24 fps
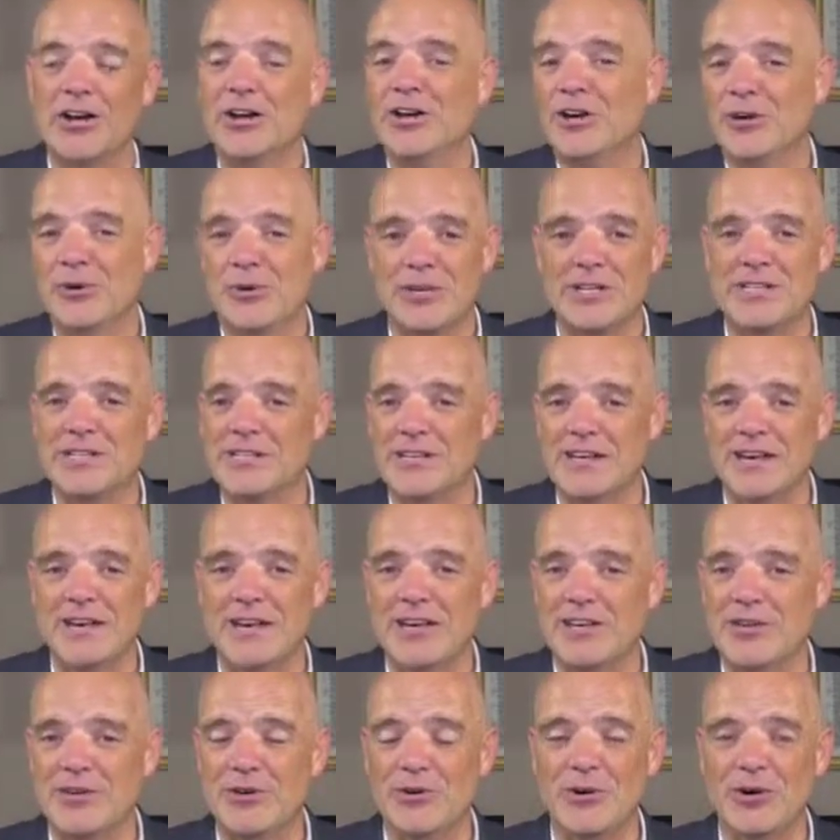who would say
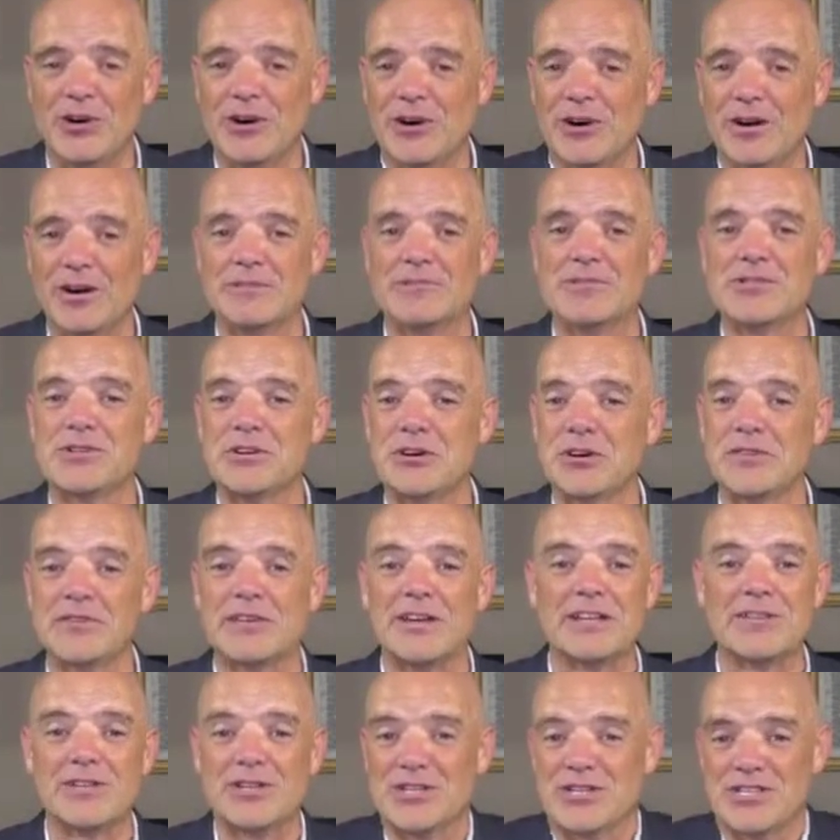you are
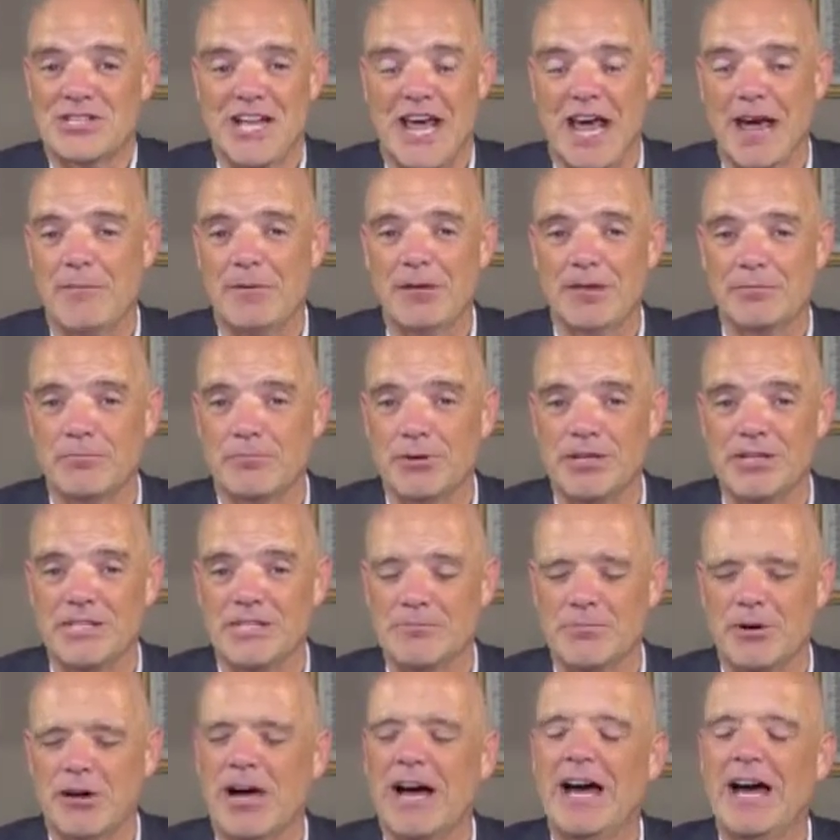observing the Sabbath principle.